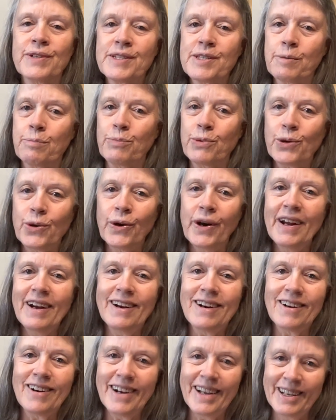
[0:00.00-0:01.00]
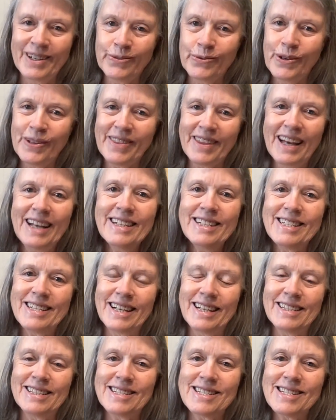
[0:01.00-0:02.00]
is a prayer, and what that
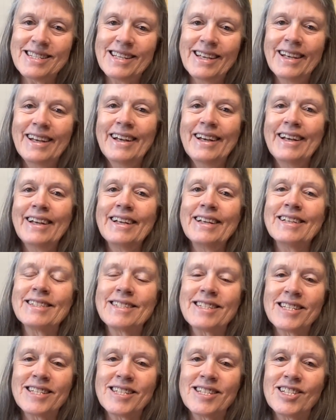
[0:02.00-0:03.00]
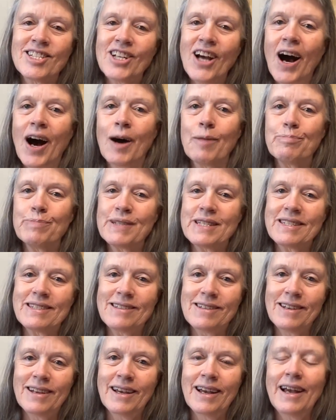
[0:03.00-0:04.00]
does is stops